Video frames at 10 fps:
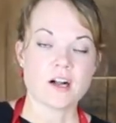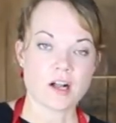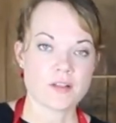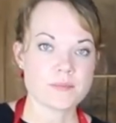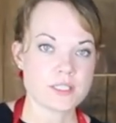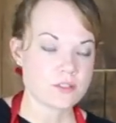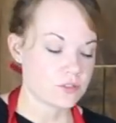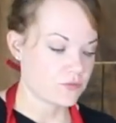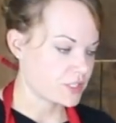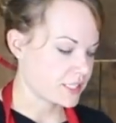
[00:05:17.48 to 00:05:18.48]
All I'm gonna
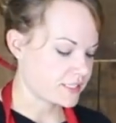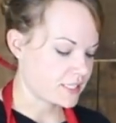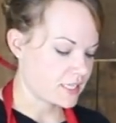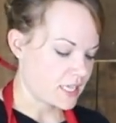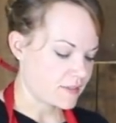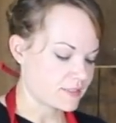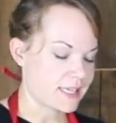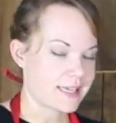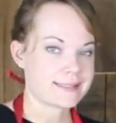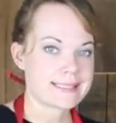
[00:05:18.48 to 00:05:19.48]
use for dusting is
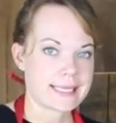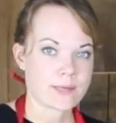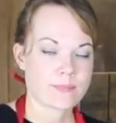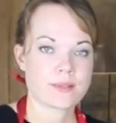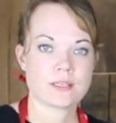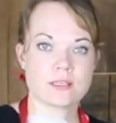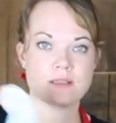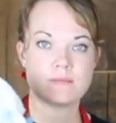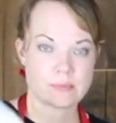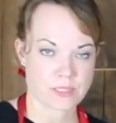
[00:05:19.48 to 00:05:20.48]
a damp
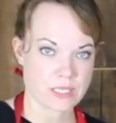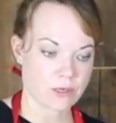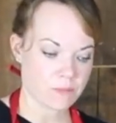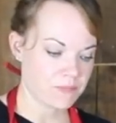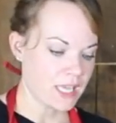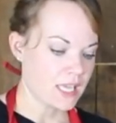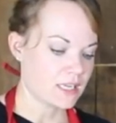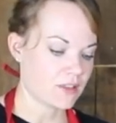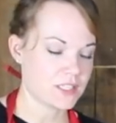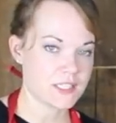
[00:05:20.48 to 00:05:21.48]
paper towel.
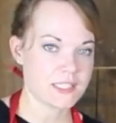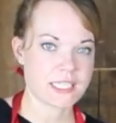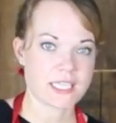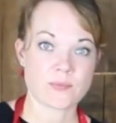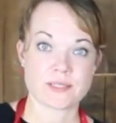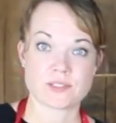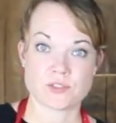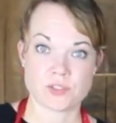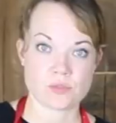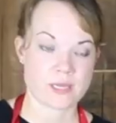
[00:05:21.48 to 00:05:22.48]
Now this is gonna help us
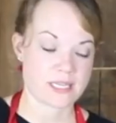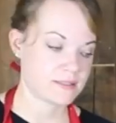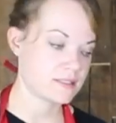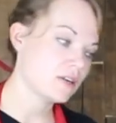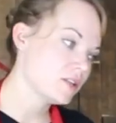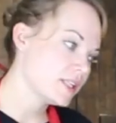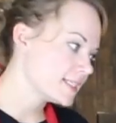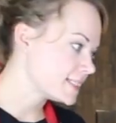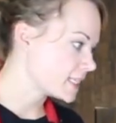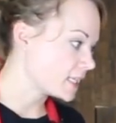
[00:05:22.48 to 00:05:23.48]
in two ways. Not
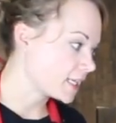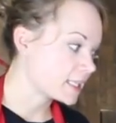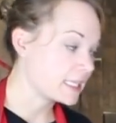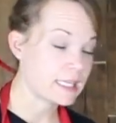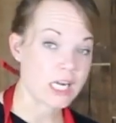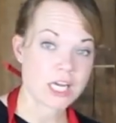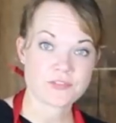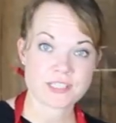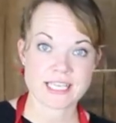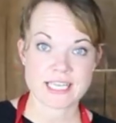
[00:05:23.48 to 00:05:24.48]
only is it gonna clean it
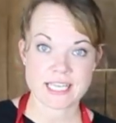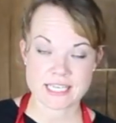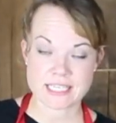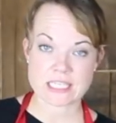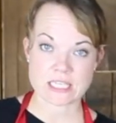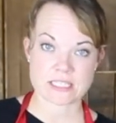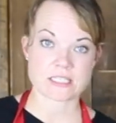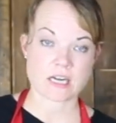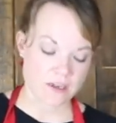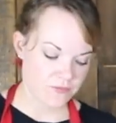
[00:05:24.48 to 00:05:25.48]
off and get any
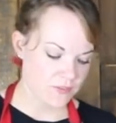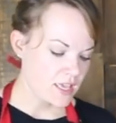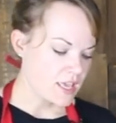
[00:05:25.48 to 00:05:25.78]
dust off